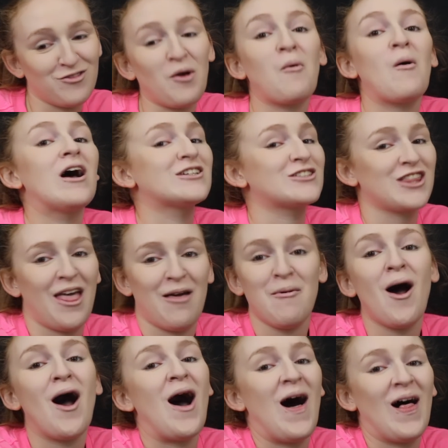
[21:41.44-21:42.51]
to wash them
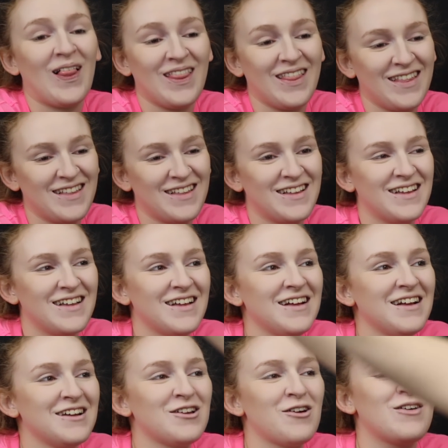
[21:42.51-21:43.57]
all.
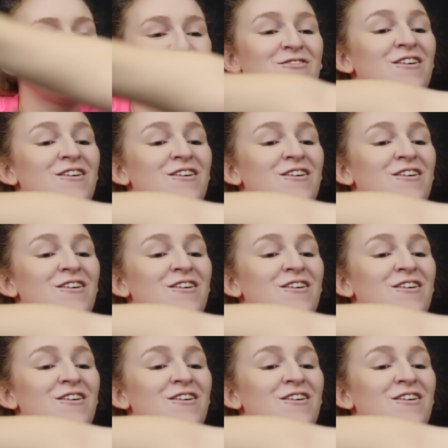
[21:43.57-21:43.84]
Fine. No, it's